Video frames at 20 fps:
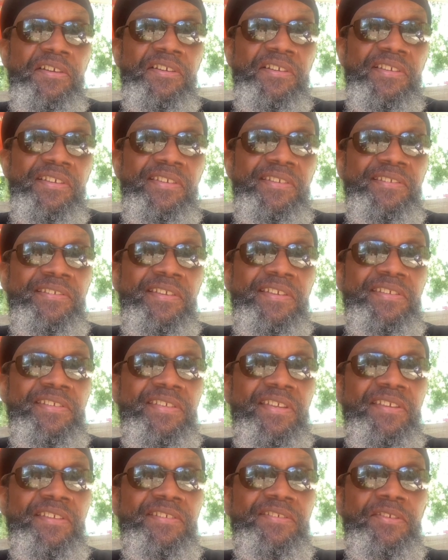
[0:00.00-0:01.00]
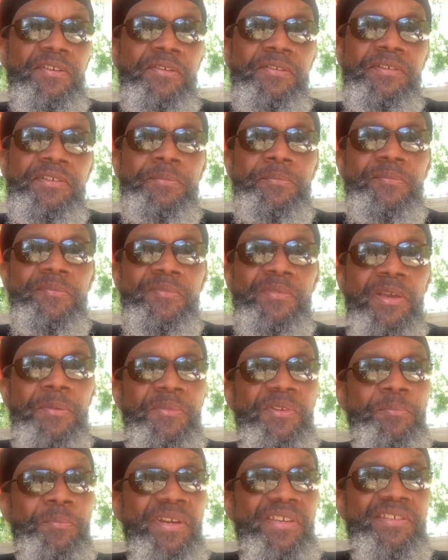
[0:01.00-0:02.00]
he said, you know, he
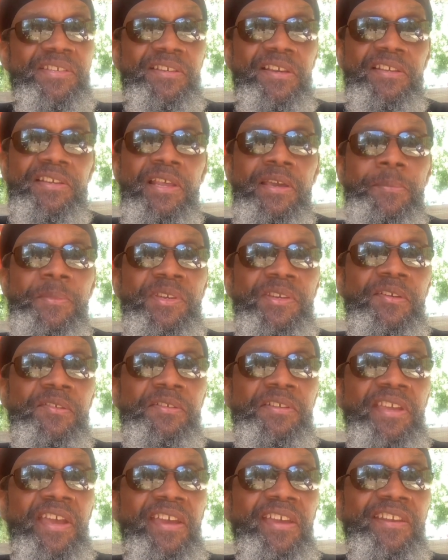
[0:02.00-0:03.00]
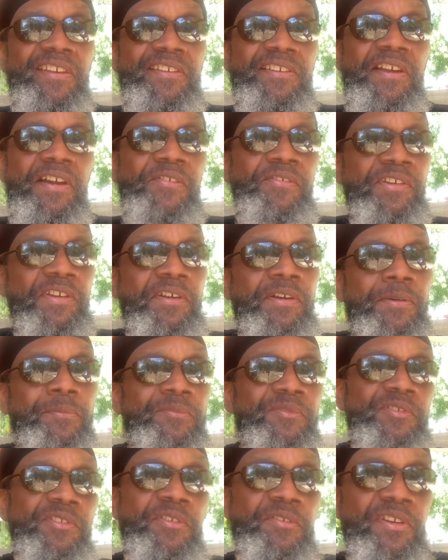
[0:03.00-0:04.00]
basically let me know he had it covered up.
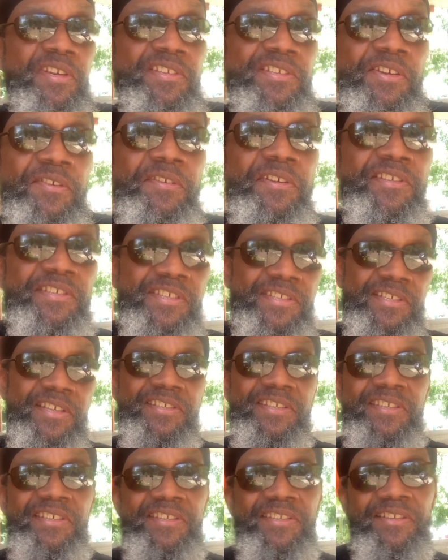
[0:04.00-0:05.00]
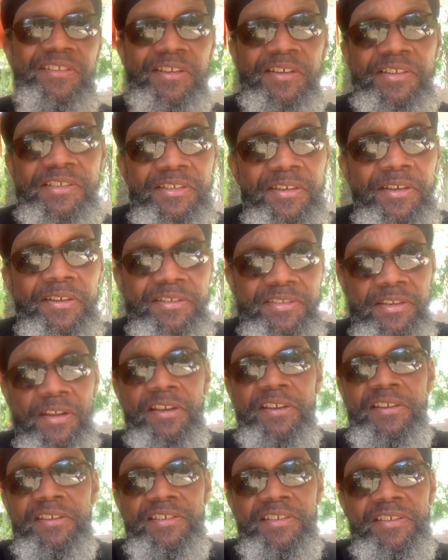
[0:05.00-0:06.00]
You know, he told his assistant or
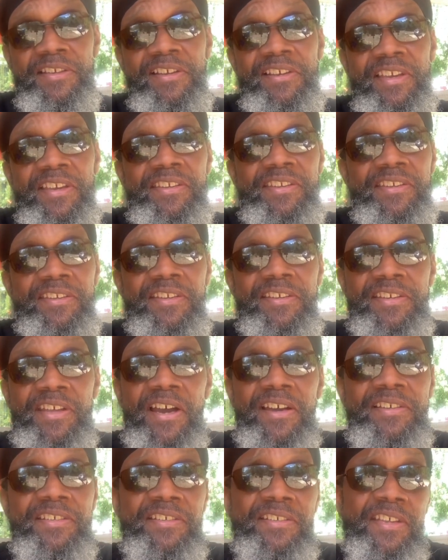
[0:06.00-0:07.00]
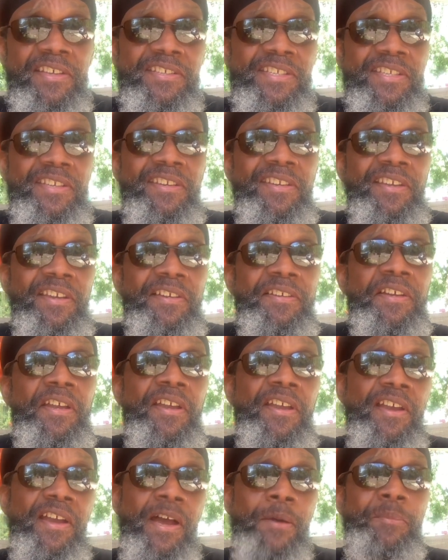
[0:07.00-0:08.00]
the lady, the doctor that's in there.
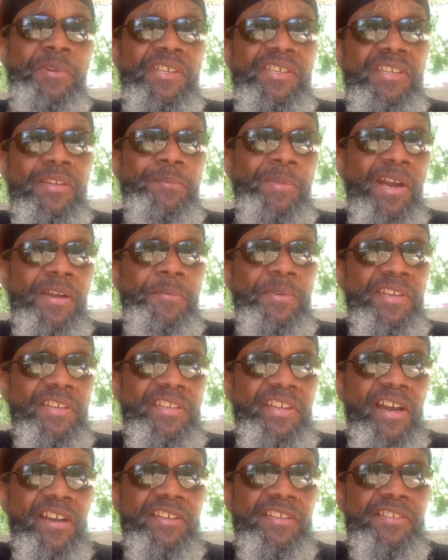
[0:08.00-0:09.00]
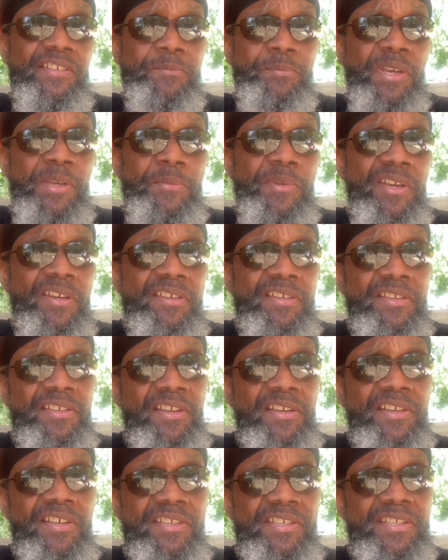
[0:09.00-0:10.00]
I believe she might be a doctor, or maybe under
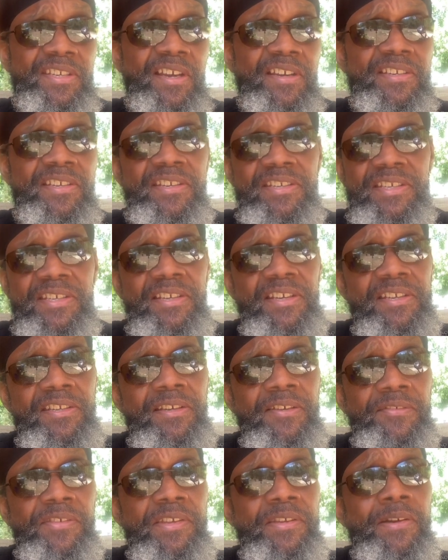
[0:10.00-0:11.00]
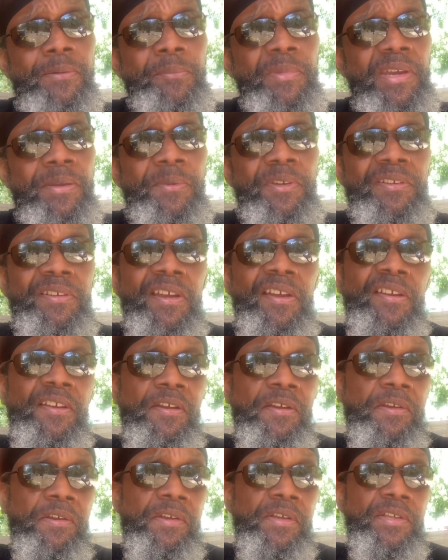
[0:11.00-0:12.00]
study of him, maybe.
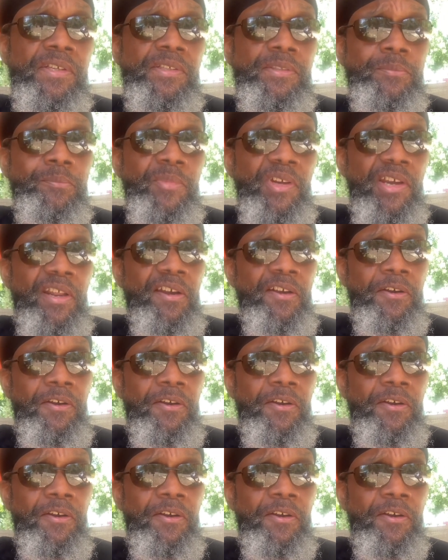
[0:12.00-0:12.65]
But